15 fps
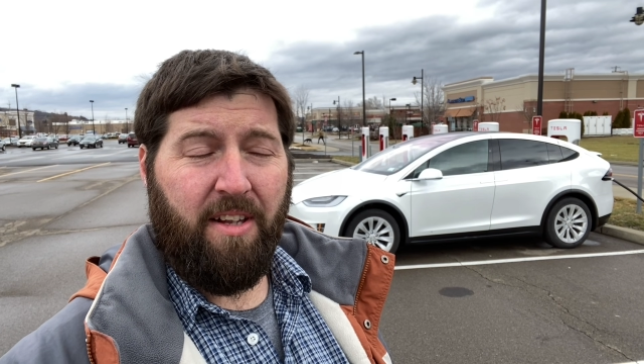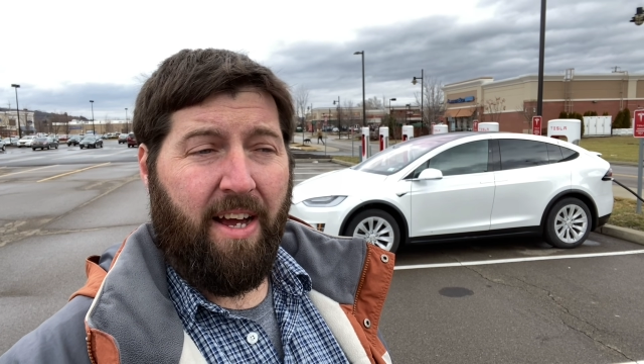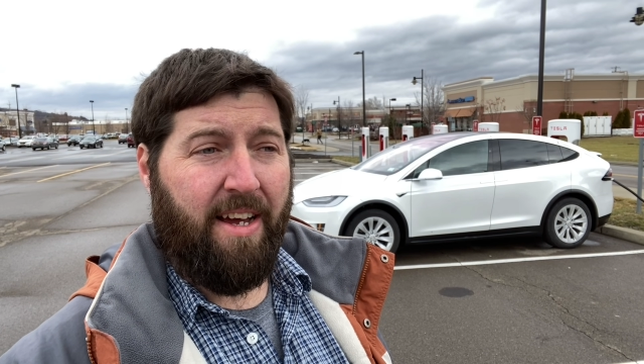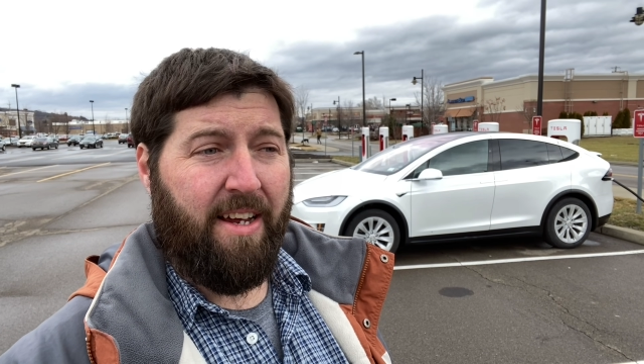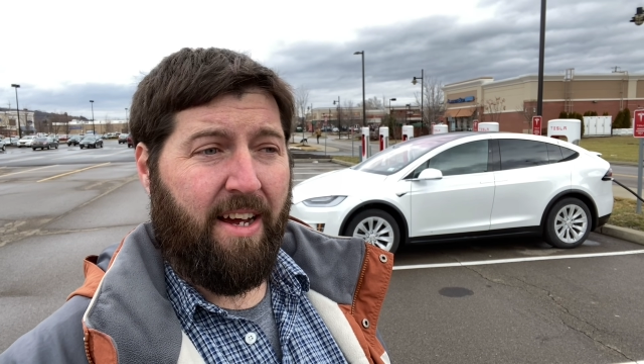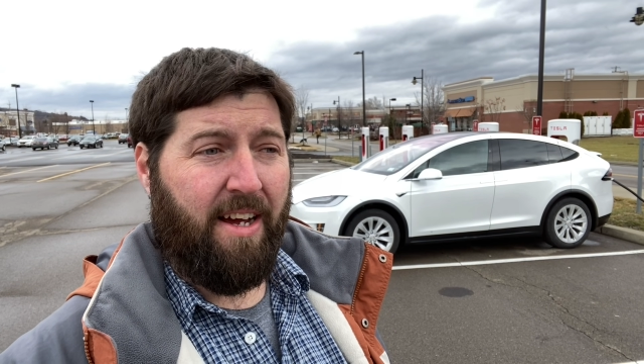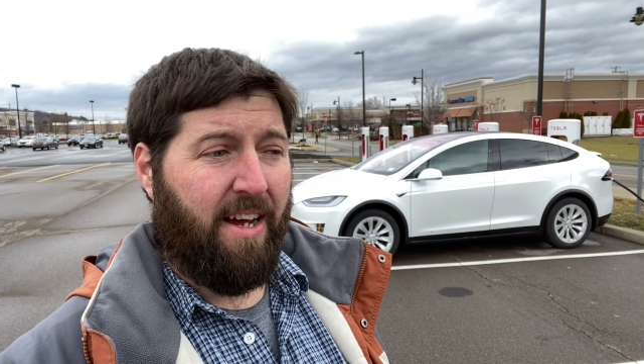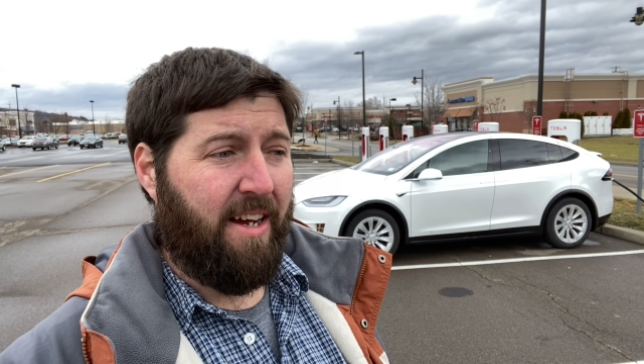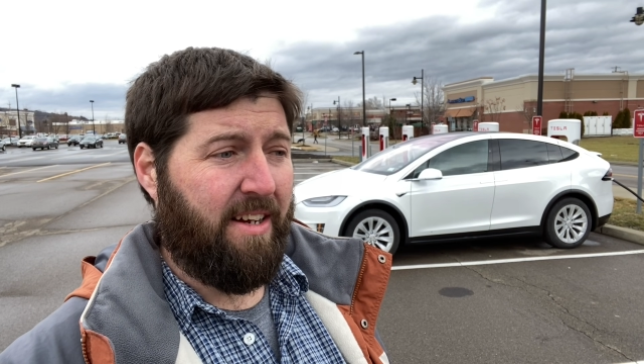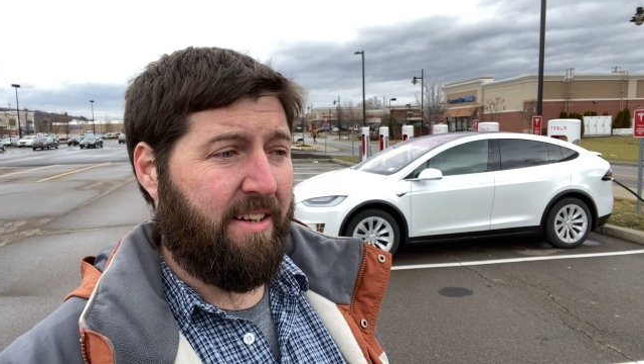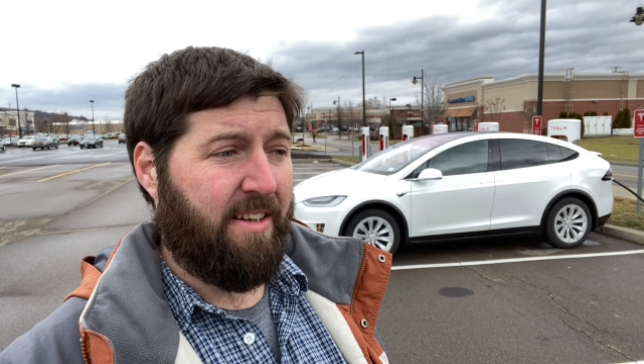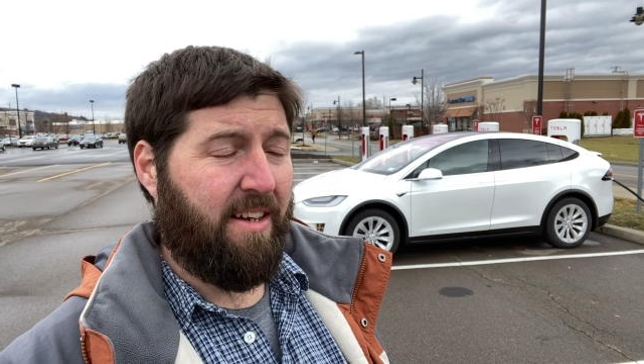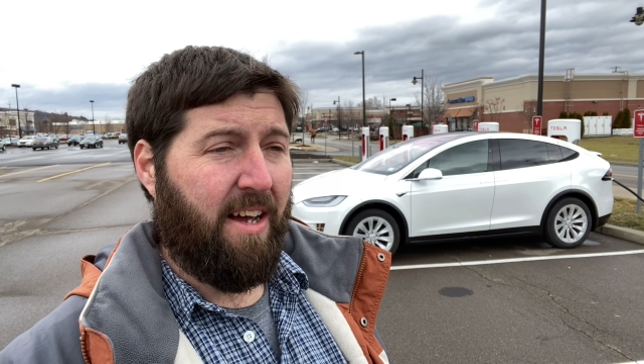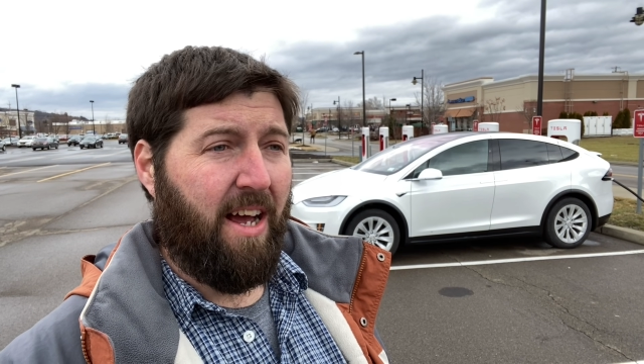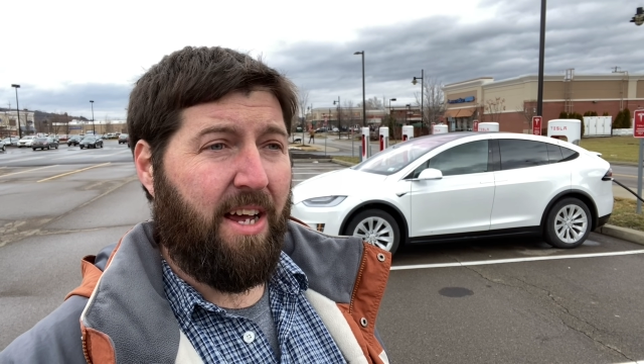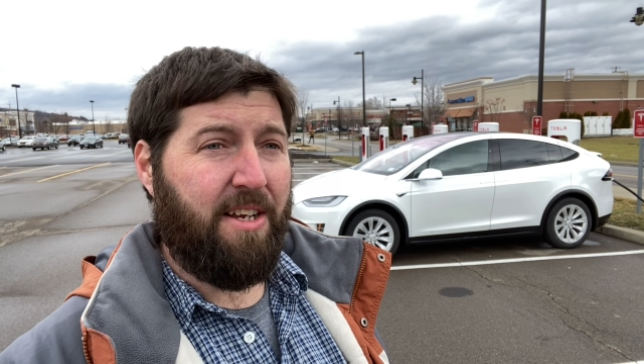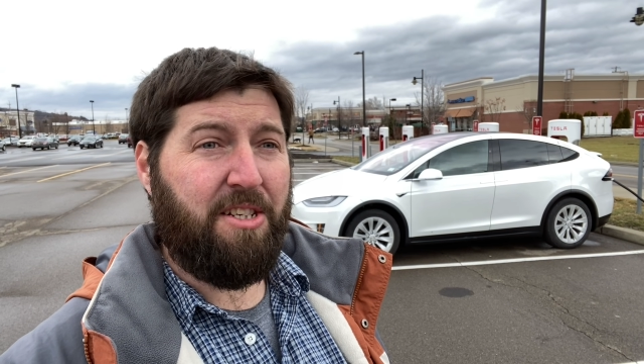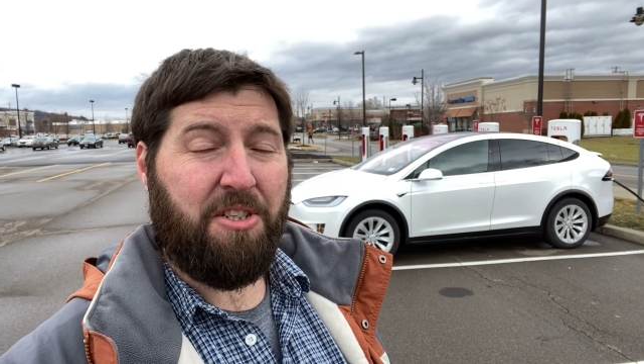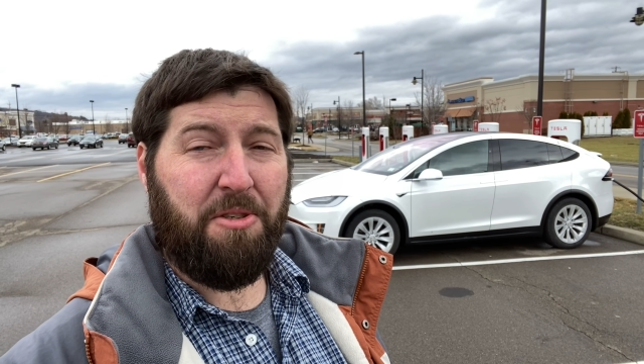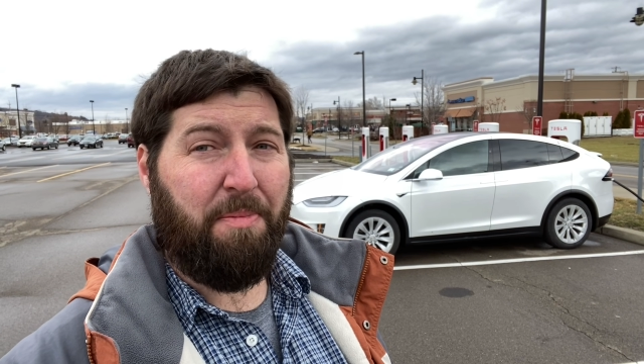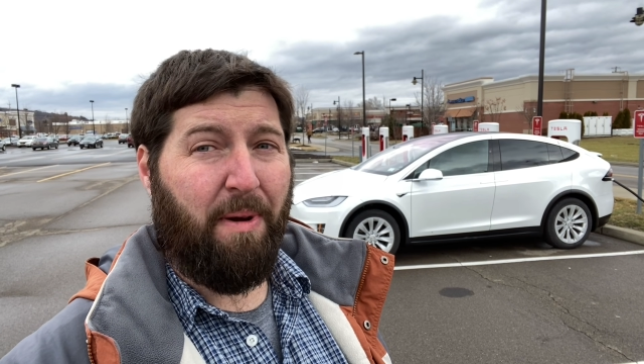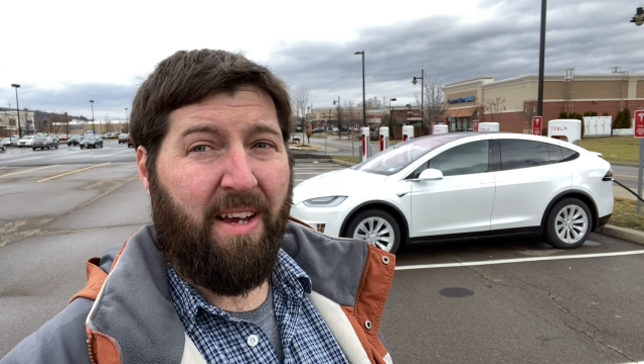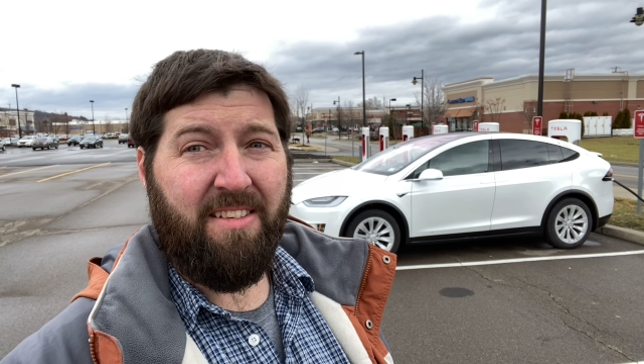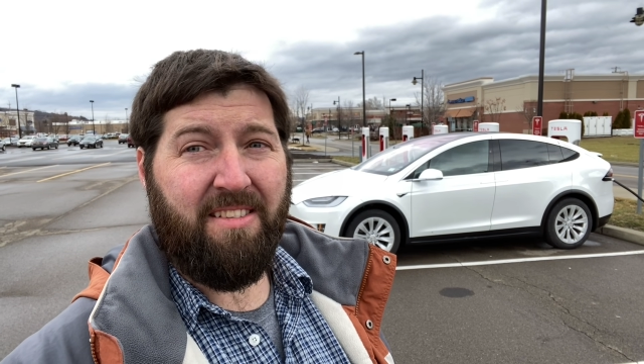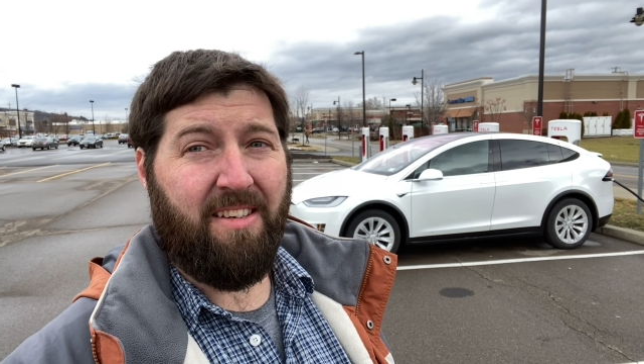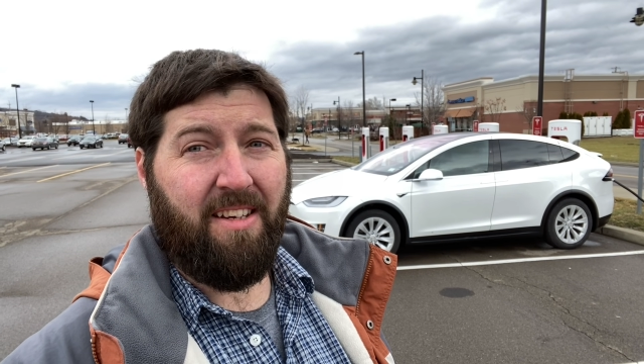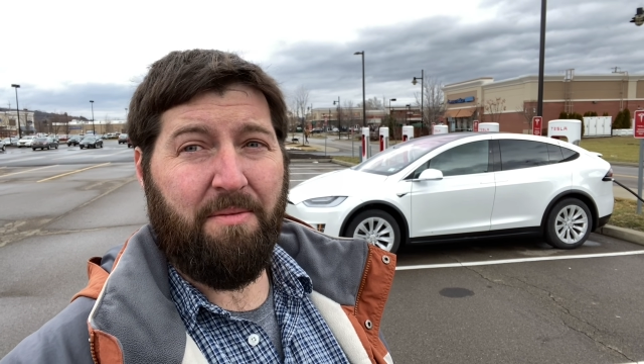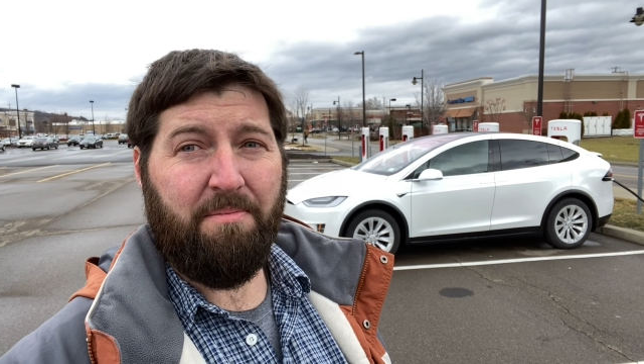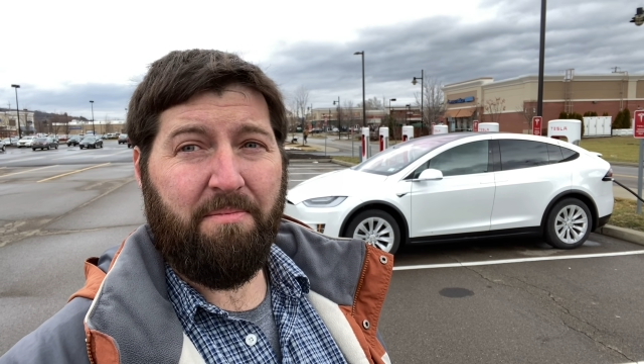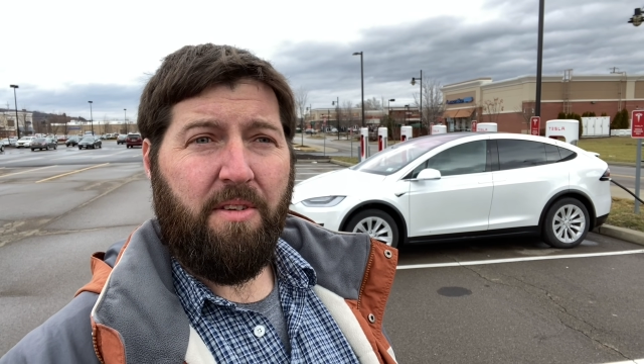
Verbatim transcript: I despise them.